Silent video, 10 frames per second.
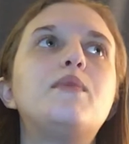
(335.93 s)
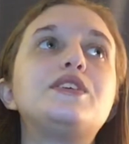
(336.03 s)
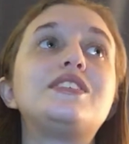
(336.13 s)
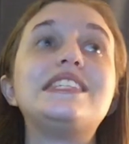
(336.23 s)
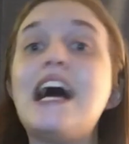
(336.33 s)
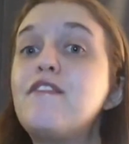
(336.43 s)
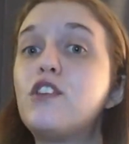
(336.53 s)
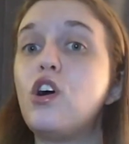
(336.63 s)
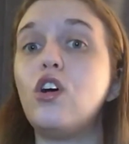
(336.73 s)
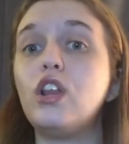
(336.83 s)

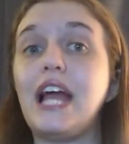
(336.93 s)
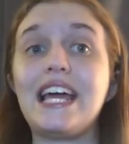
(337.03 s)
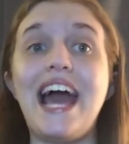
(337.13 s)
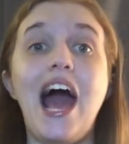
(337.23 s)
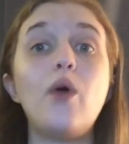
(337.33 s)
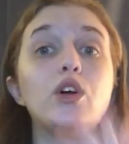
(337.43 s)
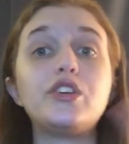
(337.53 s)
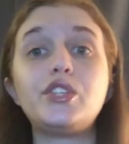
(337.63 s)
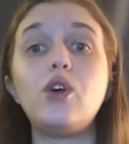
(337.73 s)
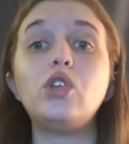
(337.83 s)
several like hour or
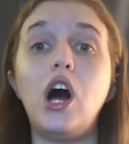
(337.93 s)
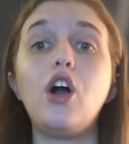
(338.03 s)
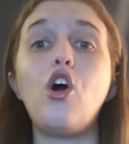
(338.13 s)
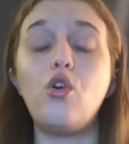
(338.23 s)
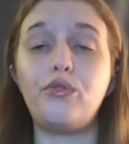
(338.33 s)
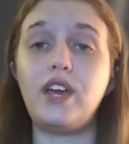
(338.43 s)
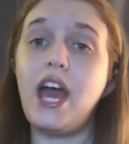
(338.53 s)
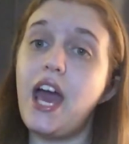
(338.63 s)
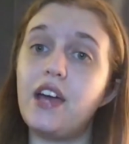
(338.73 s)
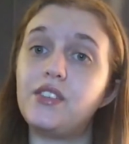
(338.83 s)
so long
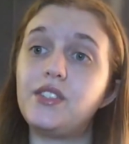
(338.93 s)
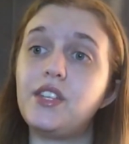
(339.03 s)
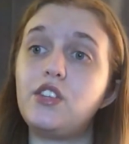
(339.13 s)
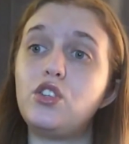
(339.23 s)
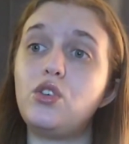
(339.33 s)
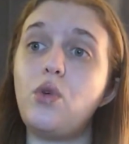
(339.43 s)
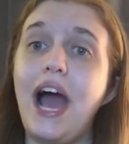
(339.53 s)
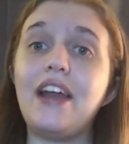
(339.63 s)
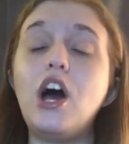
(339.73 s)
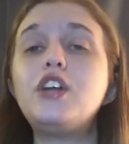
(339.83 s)
OVAs to
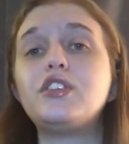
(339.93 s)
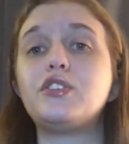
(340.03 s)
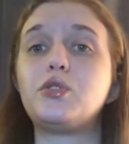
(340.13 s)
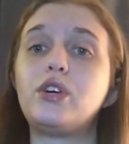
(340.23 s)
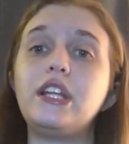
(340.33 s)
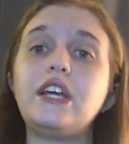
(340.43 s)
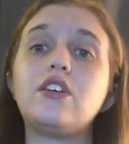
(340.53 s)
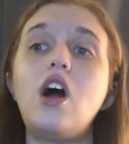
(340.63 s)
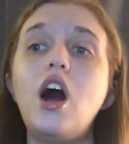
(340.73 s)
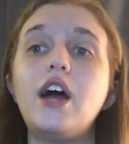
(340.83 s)
add on to the story
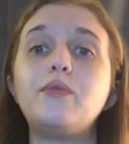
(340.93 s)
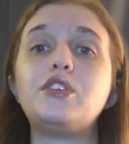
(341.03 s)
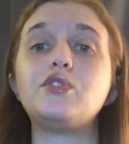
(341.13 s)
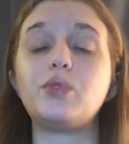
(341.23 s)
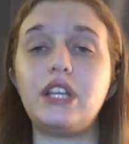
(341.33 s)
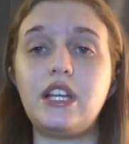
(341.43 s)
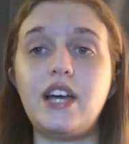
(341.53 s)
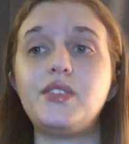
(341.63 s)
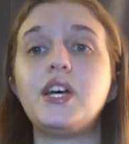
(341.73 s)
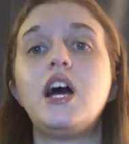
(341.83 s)
later on, which is really
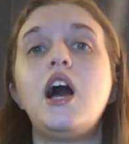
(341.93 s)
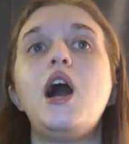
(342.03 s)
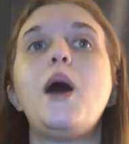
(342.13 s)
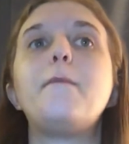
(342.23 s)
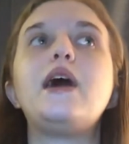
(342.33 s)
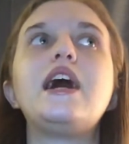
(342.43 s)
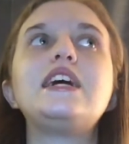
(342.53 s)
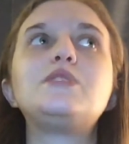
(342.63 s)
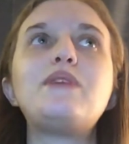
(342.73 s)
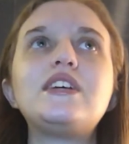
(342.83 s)
nice. But
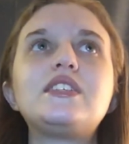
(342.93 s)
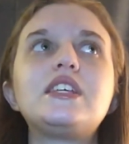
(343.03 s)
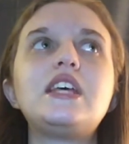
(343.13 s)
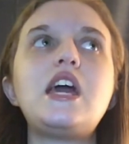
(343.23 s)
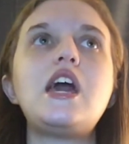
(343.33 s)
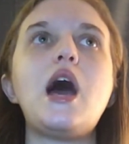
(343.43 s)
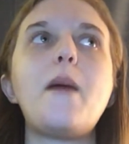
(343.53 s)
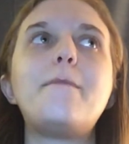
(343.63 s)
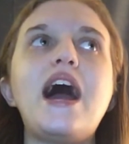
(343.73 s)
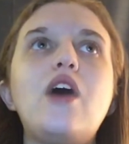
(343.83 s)
it's basically
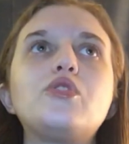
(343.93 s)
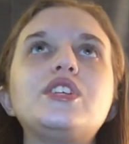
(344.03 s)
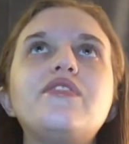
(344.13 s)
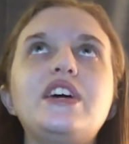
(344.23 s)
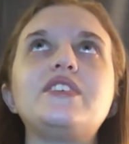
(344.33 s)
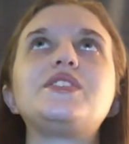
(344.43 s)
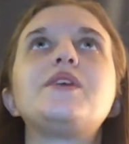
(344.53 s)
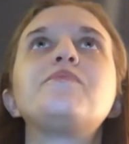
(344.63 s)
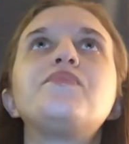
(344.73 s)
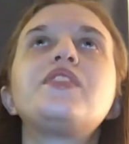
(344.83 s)
about this
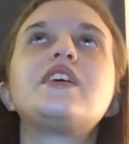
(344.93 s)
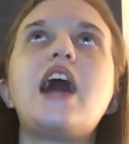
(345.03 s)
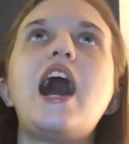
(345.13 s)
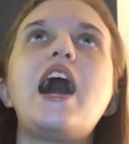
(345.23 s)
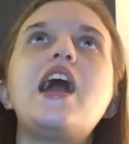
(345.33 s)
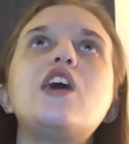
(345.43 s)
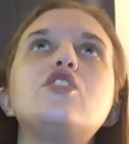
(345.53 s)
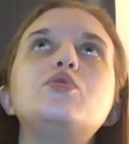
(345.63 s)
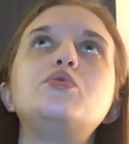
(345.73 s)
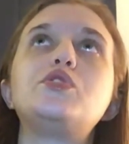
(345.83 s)
guy
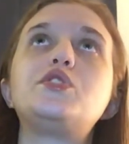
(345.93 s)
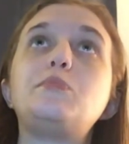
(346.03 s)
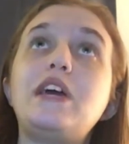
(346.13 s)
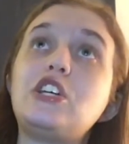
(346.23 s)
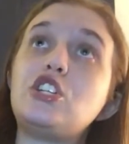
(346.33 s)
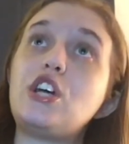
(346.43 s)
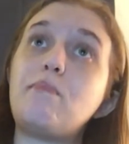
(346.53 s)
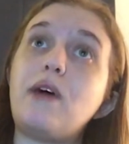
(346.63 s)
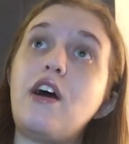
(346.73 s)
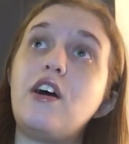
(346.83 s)
whose
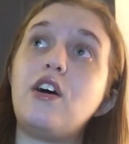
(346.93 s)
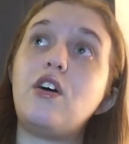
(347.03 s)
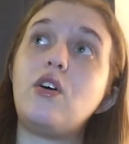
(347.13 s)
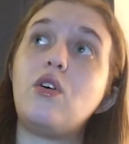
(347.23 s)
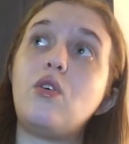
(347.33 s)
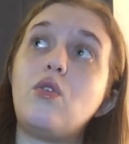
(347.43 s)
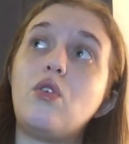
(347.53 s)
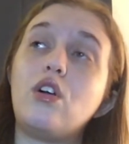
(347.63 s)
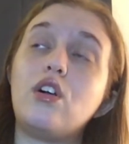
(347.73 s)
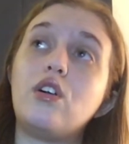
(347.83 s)
spaceship,
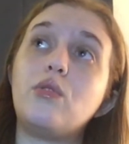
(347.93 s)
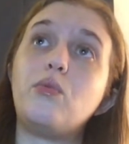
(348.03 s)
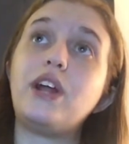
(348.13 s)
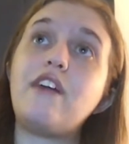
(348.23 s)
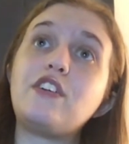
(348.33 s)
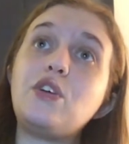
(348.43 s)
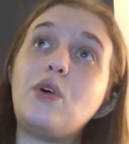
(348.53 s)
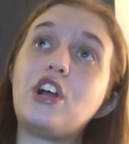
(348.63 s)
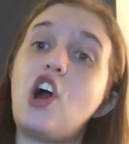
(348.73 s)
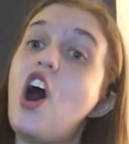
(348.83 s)
or whatever you
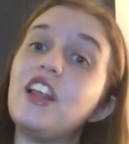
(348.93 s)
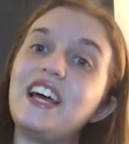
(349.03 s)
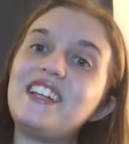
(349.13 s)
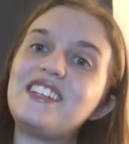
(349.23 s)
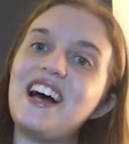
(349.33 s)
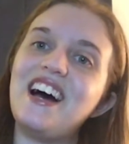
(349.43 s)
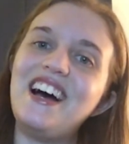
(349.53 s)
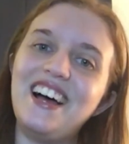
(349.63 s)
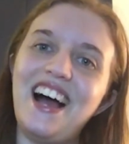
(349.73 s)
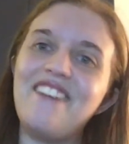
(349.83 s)
want to call it,
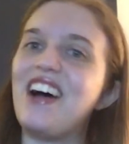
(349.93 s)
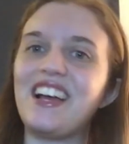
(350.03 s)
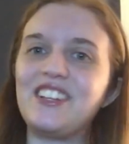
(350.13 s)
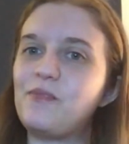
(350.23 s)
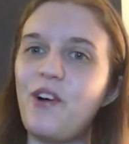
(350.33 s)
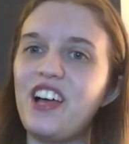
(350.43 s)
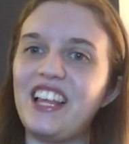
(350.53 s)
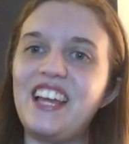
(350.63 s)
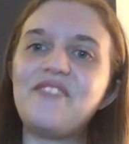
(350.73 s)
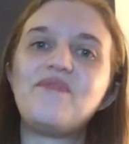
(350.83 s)
I'm not going to spoil it,